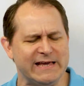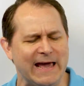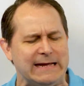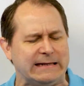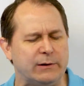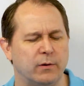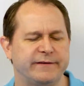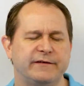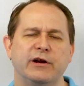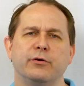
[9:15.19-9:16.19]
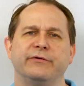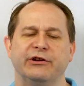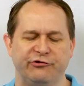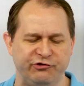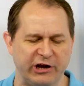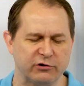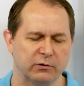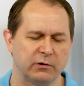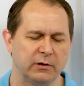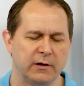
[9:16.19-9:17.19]
Kaylee wants to know the
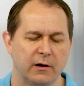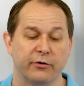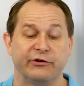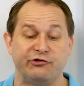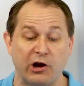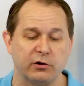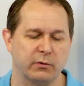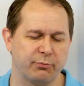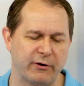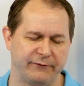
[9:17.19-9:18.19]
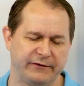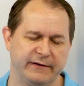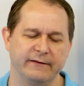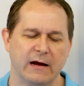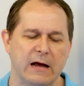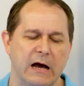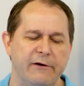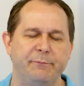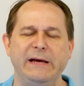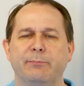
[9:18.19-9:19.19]
general or the genre preferences
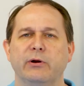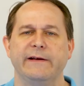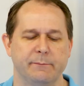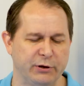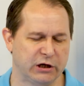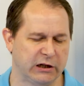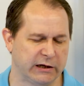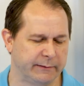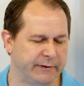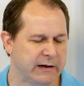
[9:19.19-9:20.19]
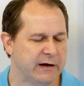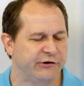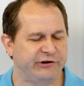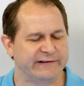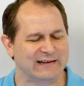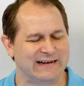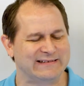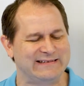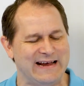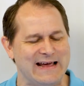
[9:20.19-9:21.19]
of people in the book club. She
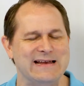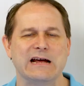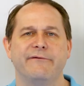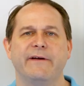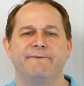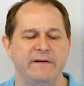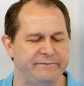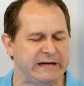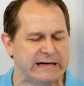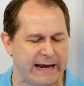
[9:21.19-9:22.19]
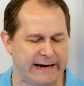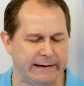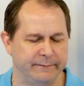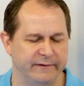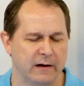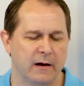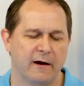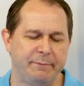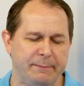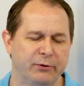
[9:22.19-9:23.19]
selects 10 of the 50 names
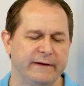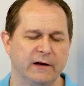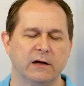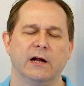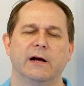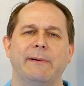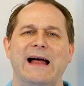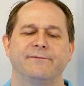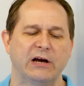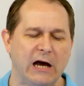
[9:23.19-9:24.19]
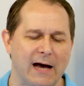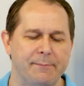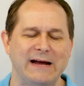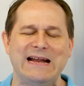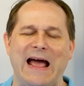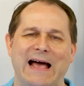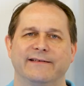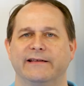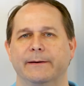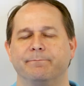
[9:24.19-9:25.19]
of people in the club out of a cup and
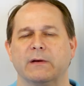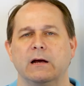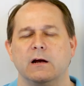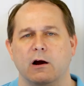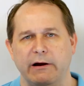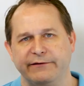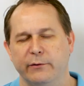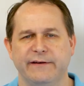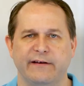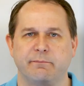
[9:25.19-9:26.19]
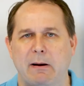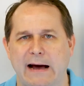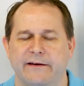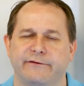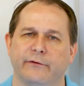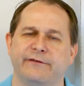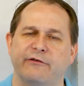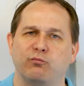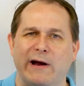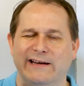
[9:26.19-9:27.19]
asks them. All right, so is this biased or is
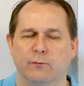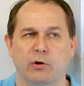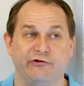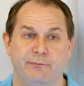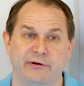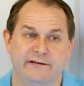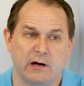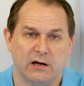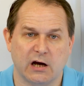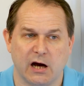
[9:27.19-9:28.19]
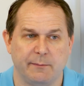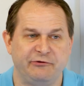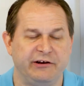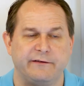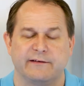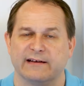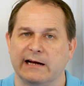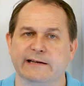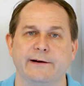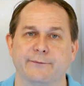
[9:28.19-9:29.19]
this random? Well, she puts it in a cup. She's
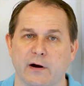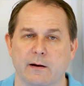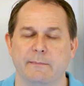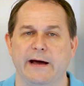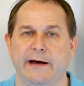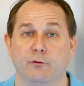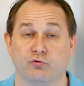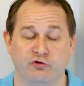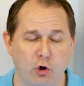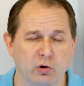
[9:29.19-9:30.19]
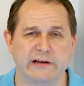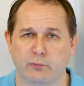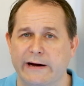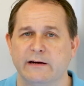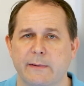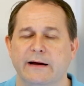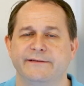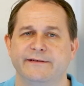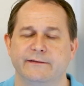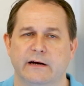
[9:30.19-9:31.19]
selecting from a totally
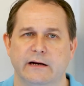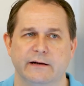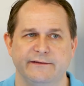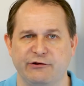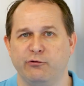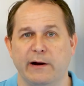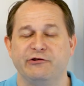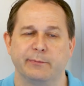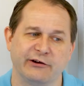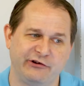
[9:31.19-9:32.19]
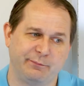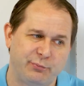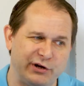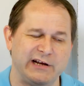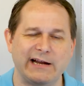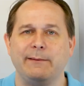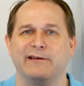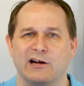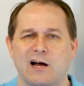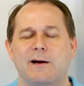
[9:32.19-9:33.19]
randomized situation because she's putting
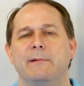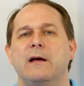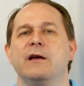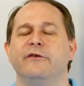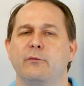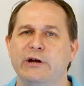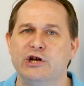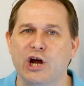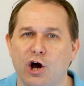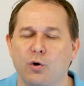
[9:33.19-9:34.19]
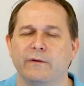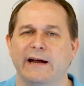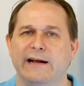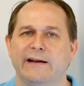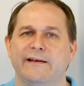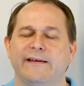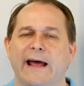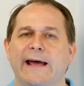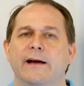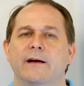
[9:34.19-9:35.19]
names in a cup. So we know that it is
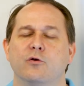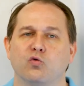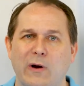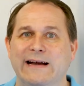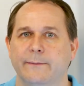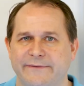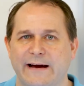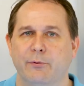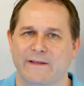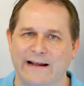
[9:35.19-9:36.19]
a random sample.